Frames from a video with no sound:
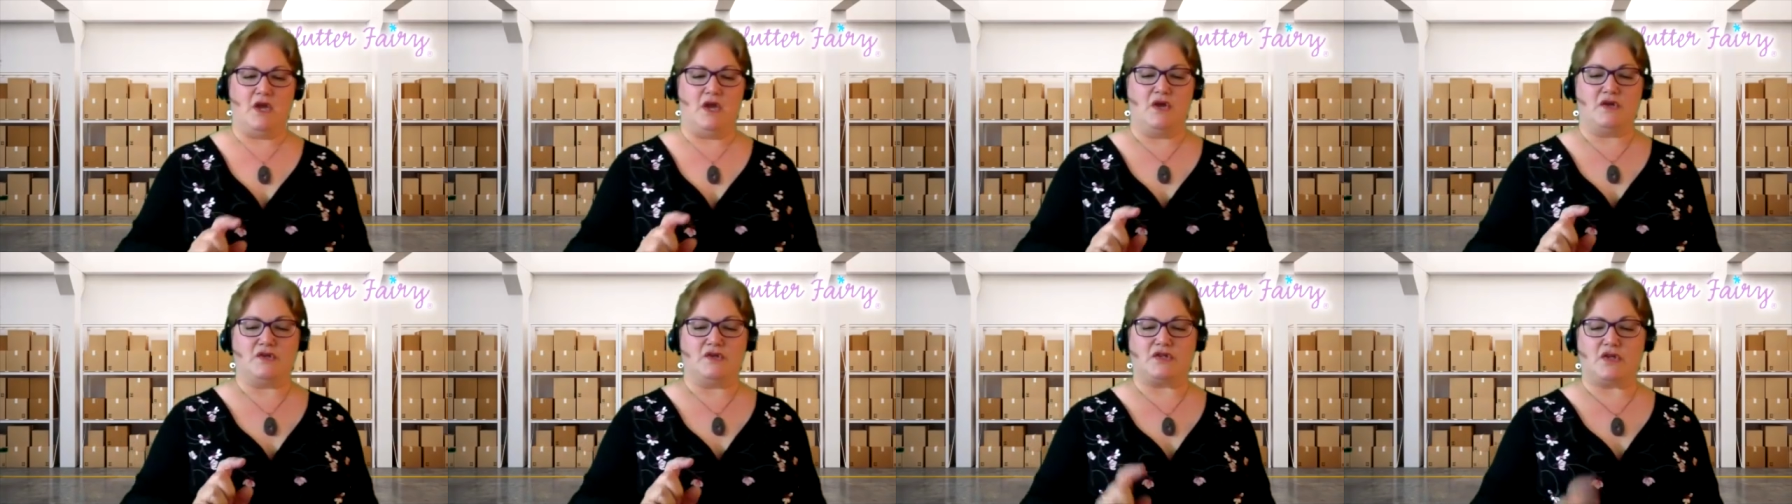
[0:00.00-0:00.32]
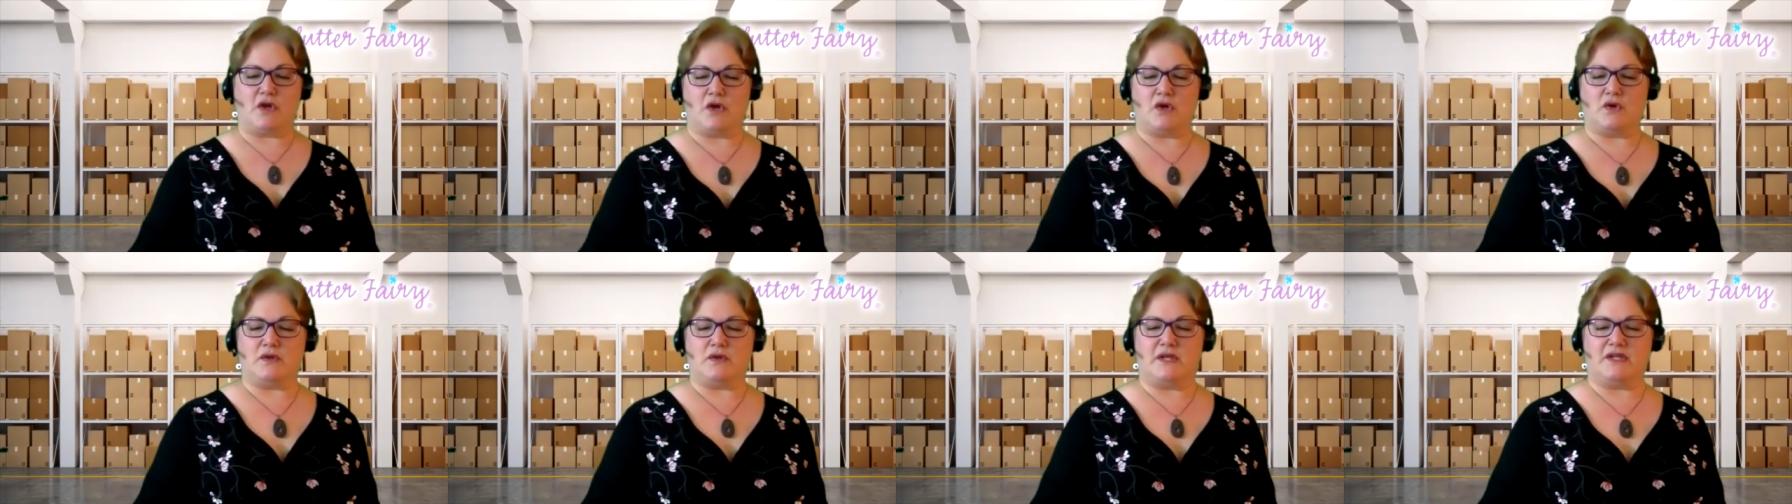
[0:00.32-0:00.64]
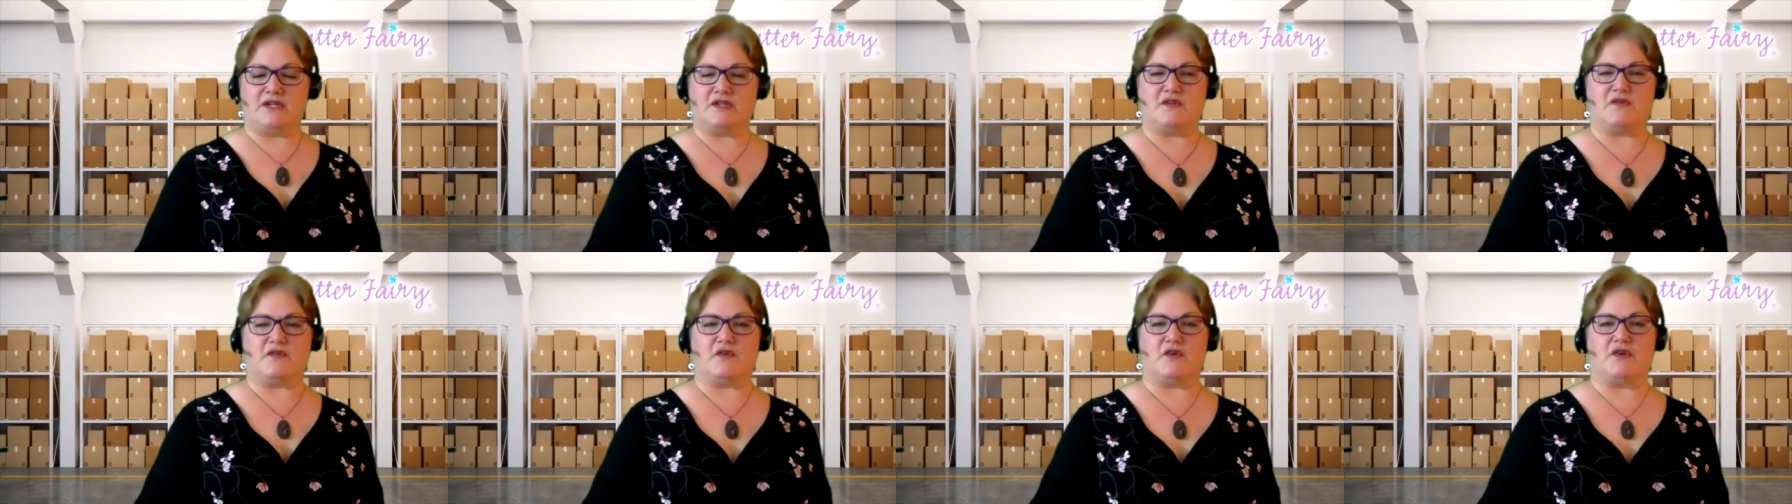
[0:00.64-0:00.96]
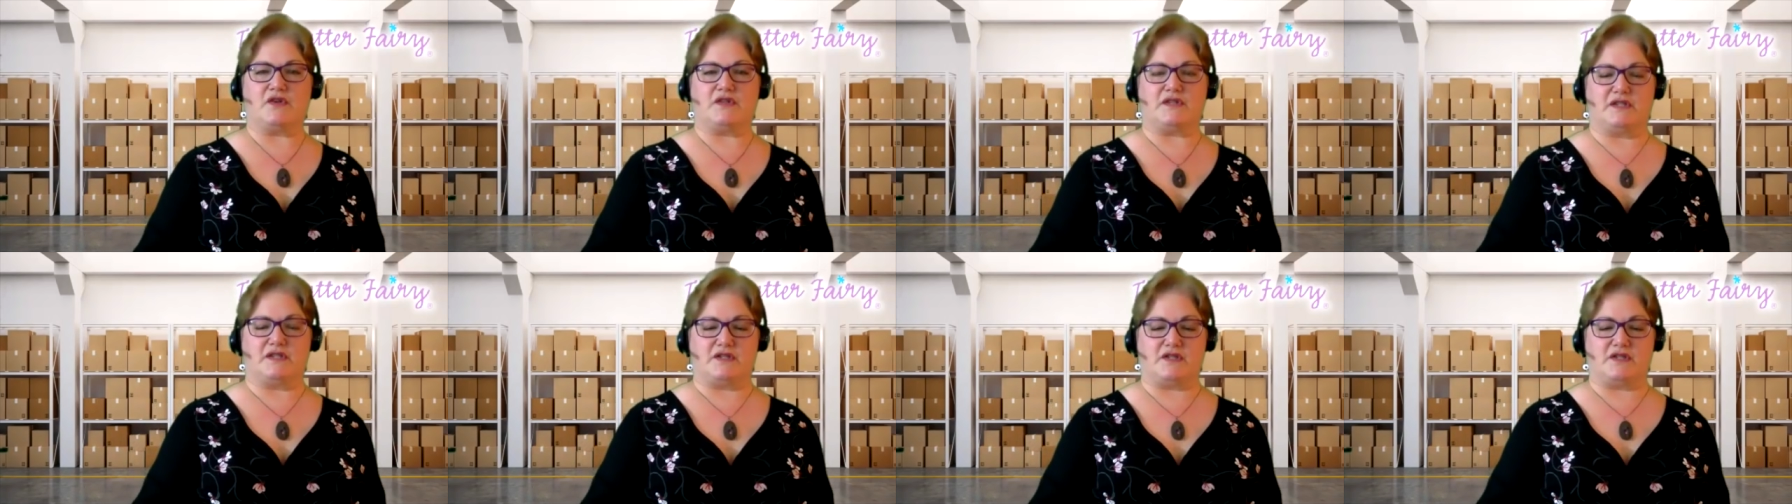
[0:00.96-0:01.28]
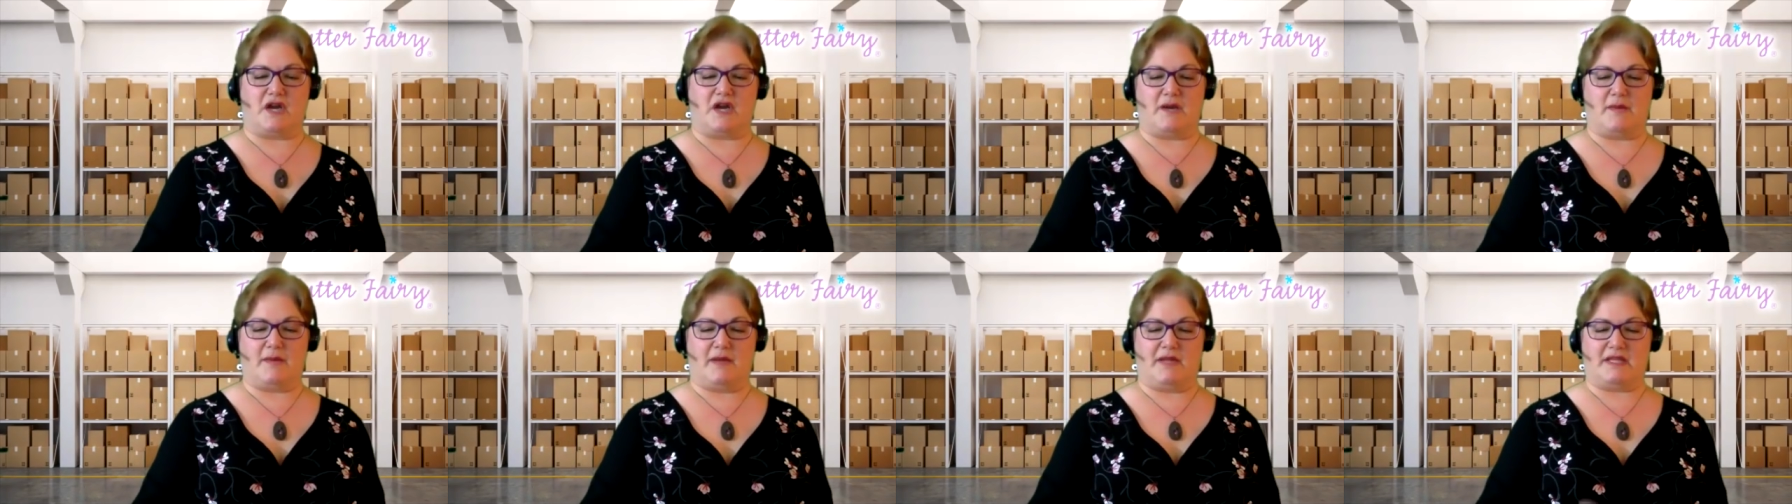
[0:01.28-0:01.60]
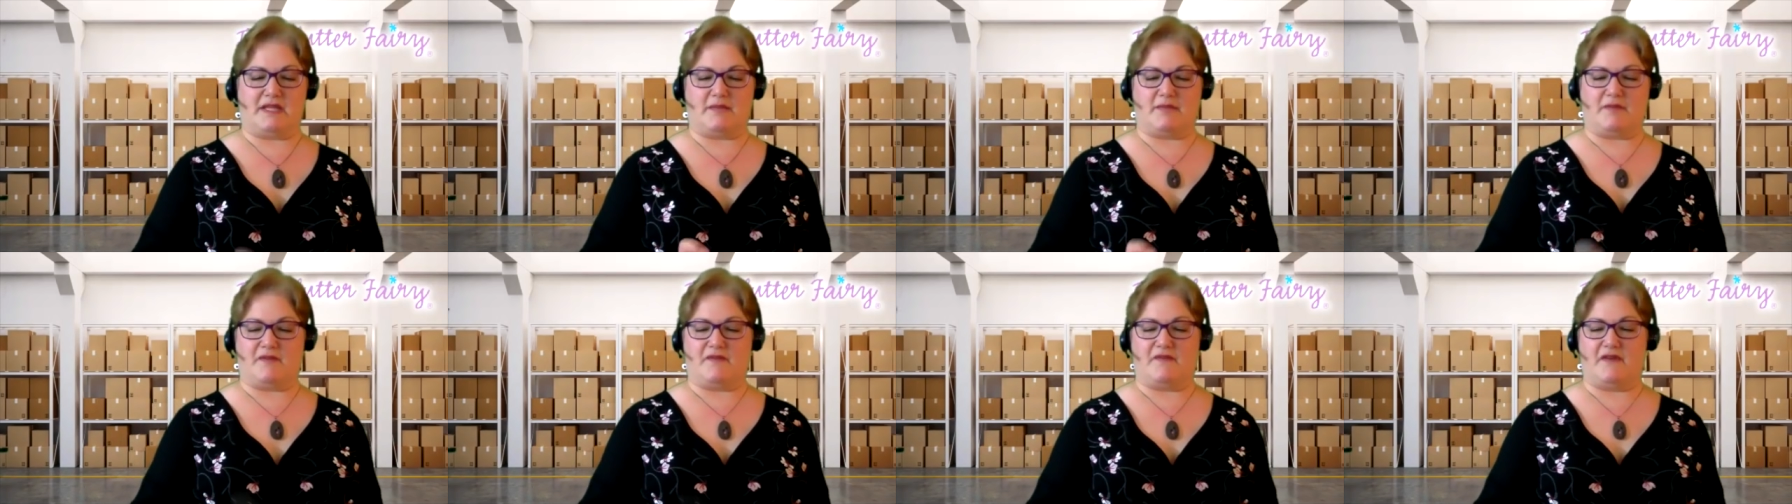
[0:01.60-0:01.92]
So let's talk about
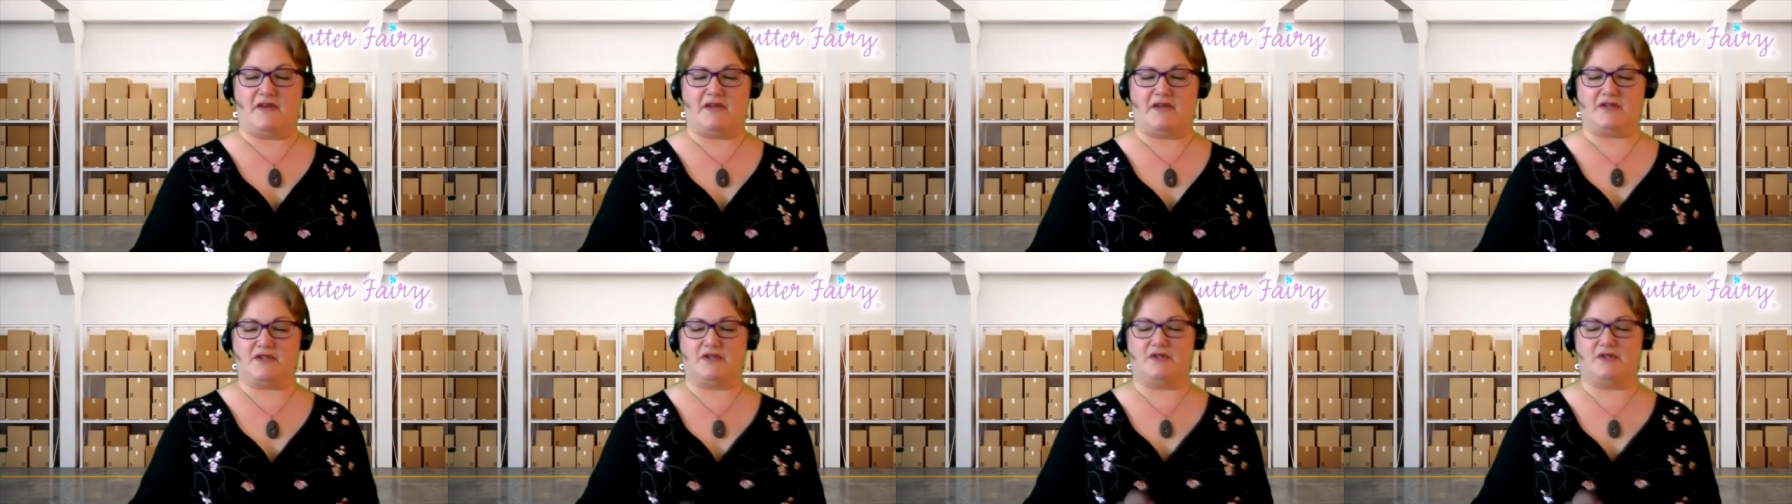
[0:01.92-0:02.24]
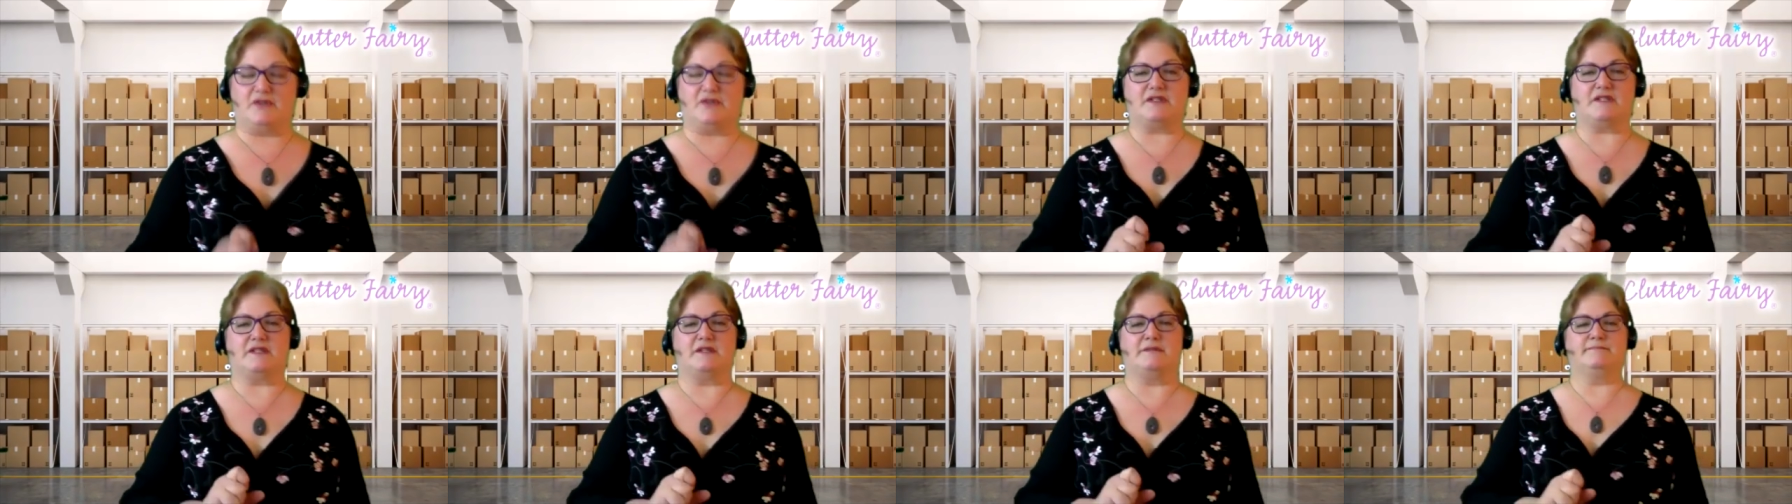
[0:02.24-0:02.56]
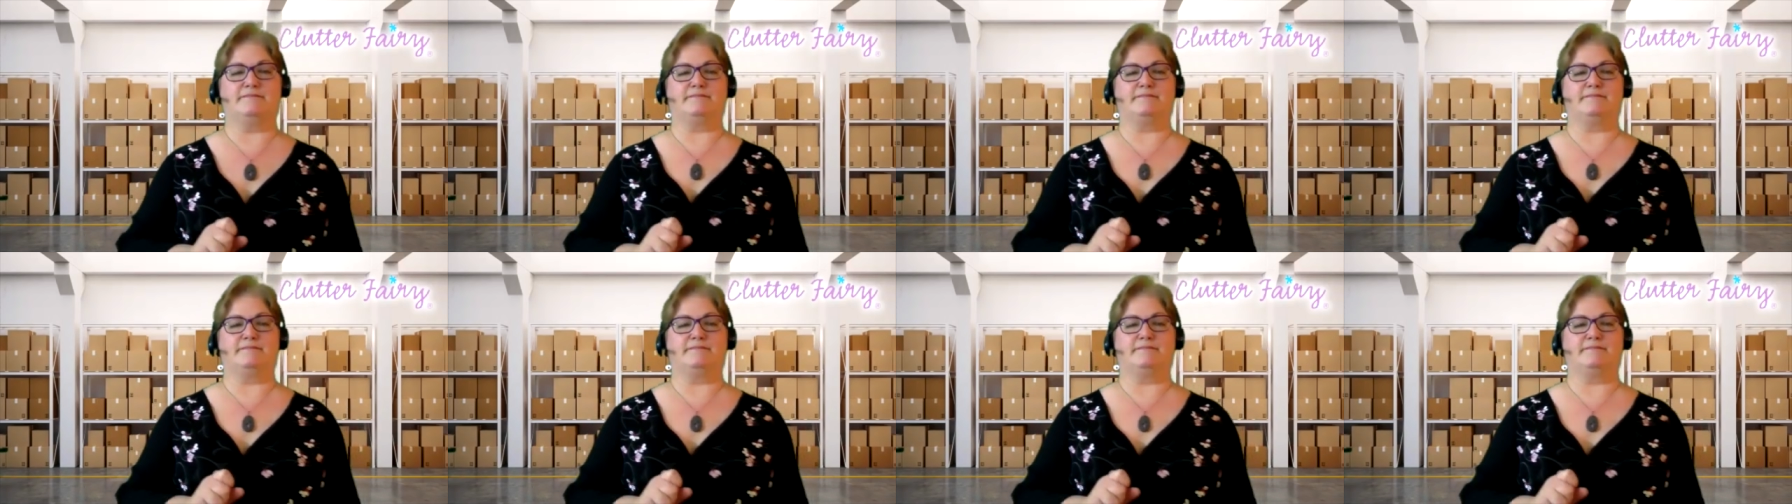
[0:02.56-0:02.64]
the professionals.